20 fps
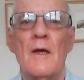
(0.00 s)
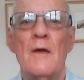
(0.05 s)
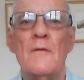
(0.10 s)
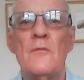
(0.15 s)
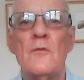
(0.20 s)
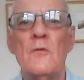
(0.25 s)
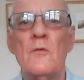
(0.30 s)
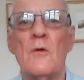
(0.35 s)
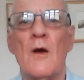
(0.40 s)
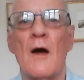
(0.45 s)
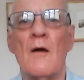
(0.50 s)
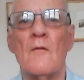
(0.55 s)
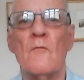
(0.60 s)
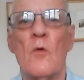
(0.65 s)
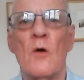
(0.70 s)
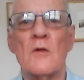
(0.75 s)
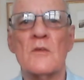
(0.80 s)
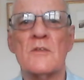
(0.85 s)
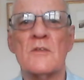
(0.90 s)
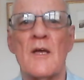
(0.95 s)
If you
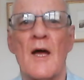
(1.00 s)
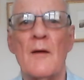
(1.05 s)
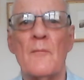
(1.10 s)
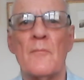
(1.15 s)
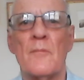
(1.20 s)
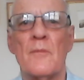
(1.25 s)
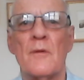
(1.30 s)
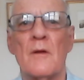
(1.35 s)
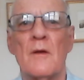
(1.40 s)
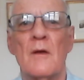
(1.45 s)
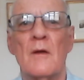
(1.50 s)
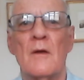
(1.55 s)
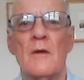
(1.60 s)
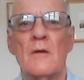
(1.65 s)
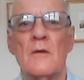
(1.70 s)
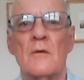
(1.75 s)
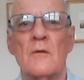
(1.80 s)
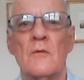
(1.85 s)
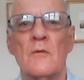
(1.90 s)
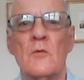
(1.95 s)
have WhatsApp,
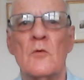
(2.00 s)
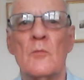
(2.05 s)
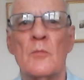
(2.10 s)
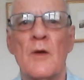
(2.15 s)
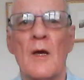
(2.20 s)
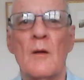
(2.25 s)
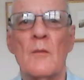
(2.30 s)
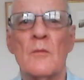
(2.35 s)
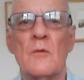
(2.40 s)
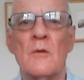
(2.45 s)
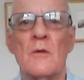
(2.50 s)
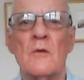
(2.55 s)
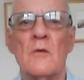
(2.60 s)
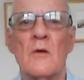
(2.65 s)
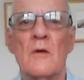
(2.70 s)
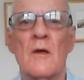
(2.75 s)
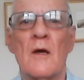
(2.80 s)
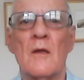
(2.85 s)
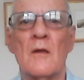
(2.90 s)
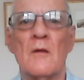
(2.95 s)
you'll be able to
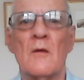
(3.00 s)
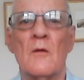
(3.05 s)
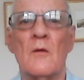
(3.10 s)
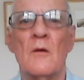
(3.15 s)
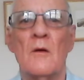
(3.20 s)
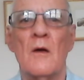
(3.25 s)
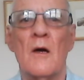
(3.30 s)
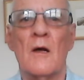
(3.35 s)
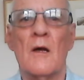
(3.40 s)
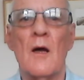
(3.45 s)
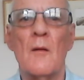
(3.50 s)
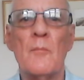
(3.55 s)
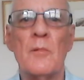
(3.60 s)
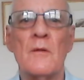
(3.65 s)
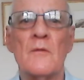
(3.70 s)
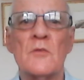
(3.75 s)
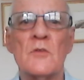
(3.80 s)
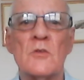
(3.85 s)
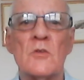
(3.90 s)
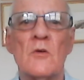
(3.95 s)
look at a
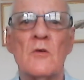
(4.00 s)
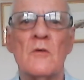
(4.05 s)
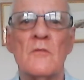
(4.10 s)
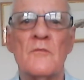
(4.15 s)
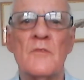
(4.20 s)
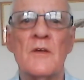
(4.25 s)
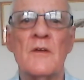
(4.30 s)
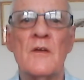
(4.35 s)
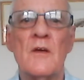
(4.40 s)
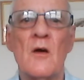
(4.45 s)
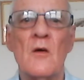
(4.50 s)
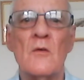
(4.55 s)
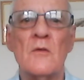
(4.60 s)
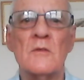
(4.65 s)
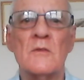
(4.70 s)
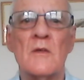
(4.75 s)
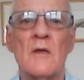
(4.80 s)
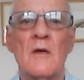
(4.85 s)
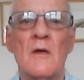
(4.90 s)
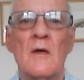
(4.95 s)
couple of short
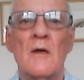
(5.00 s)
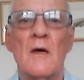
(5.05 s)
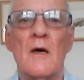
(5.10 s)
videos